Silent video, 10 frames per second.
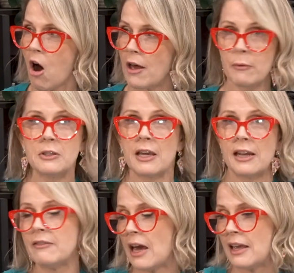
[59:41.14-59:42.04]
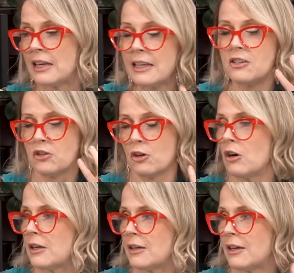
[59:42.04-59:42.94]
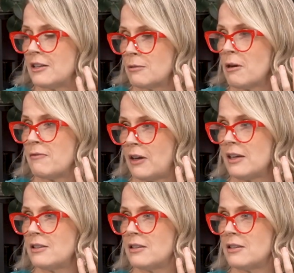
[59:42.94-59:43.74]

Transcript: it was any sugar I could get into my face.